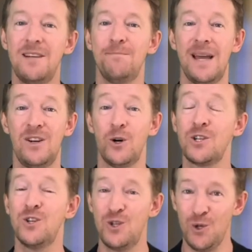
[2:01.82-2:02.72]
and may
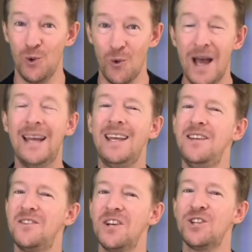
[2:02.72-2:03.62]
not do
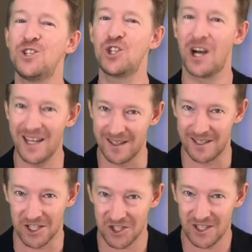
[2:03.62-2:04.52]
is
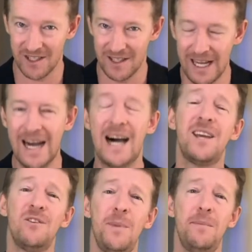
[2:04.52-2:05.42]
childish. I
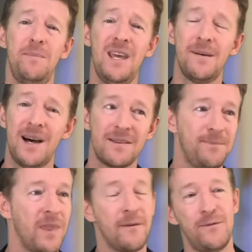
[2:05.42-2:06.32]
can remember being
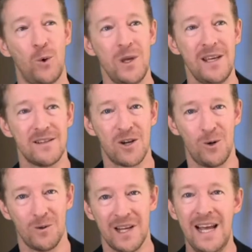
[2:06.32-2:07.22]
about 4 years
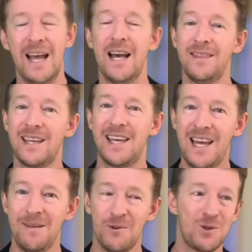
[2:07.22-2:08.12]
old, and the
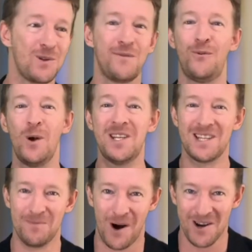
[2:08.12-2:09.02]
game which was
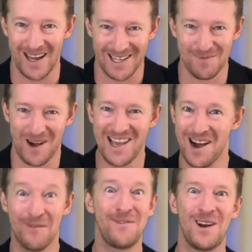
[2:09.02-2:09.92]
foisted upon us by
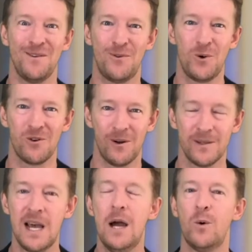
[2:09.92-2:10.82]
our fellow
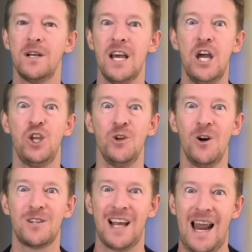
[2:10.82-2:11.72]
4-year-olds was, you're
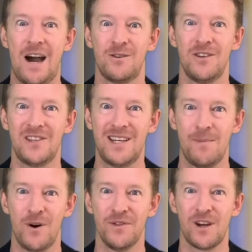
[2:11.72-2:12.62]
not allowed to
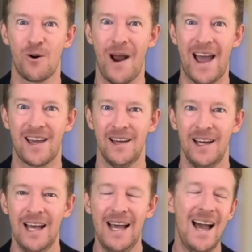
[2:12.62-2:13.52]
step on the crack.
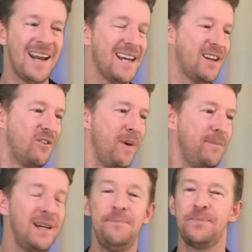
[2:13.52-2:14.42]
And I can
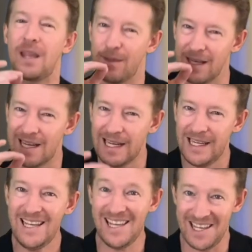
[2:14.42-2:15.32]
remember the
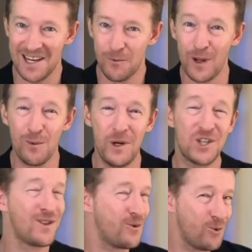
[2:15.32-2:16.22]
glee with
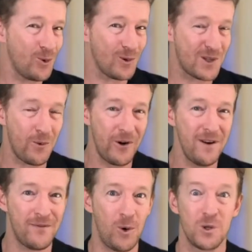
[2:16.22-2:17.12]
which the rules were
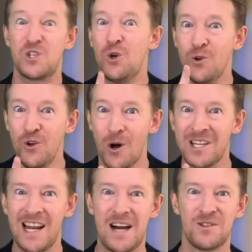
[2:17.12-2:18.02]
enforced. You're
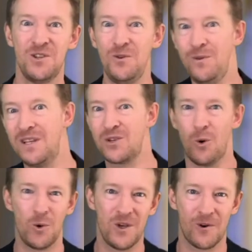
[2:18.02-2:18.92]
not allowed to do this
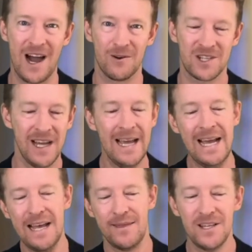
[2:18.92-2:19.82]
or you're out.
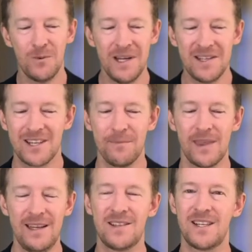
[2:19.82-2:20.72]
This one is
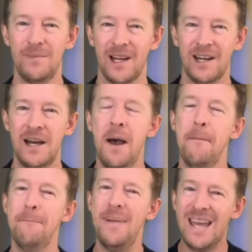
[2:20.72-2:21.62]
something similar,
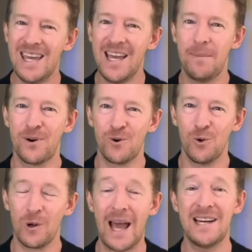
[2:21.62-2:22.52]
making up a
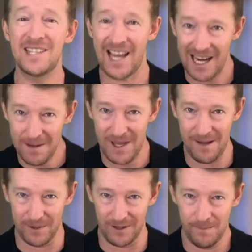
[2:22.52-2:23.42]
rule and telling
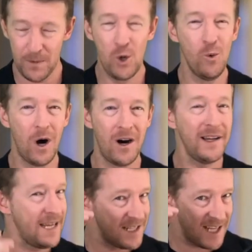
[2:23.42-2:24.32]
people who
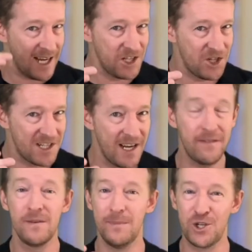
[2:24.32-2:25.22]
are intelligent
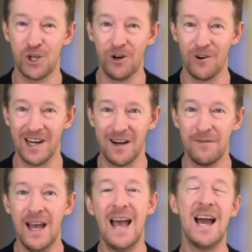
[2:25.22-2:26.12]
enough, mature
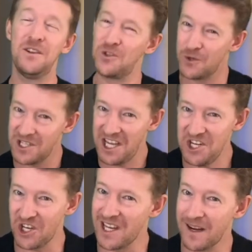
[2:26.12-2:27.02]
enough, and
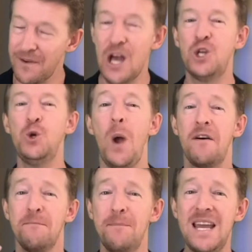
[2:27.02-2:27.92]
strategic enough to
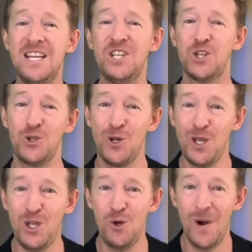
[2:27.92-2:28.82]
have made it to
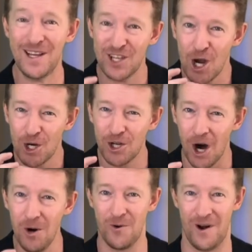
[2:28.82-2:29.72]
the US
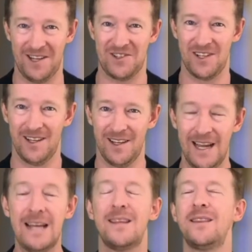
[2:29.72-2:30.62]
Congress
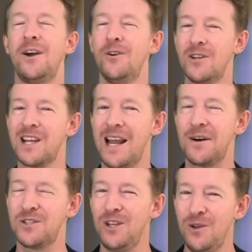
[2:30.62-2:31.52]
that they are not
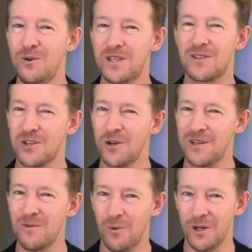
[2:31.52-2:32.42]
allowed to use
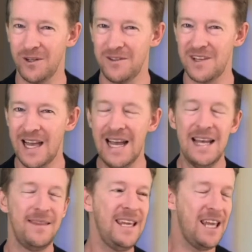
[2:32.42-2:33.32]
certain words.
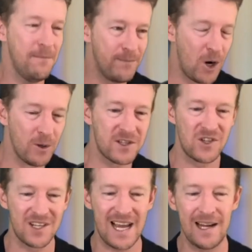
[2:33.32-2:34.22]
The impulse
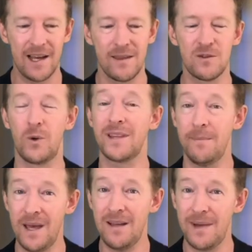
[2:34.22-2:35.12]
to tell others what they
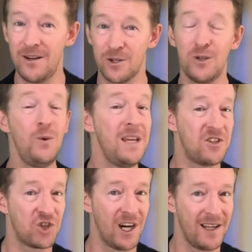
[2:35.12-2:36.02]
may and may not do is
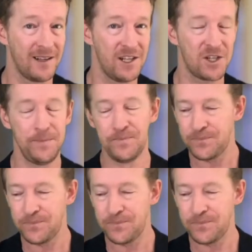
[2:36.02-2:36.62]
childish.